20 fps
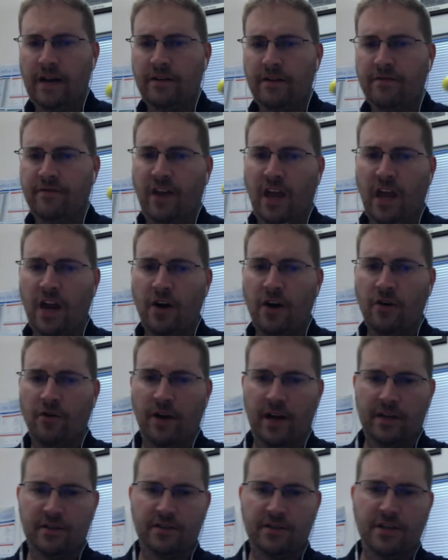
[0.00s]
of
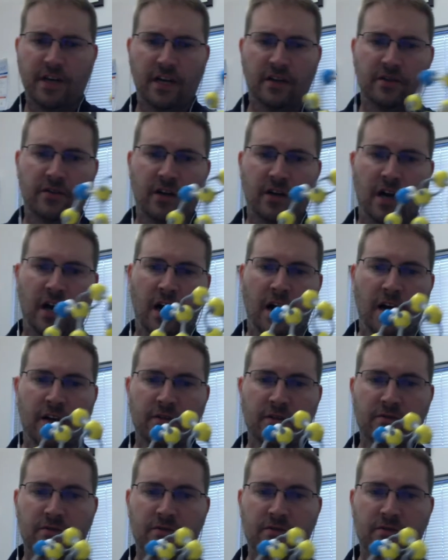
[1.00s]
interesting uh,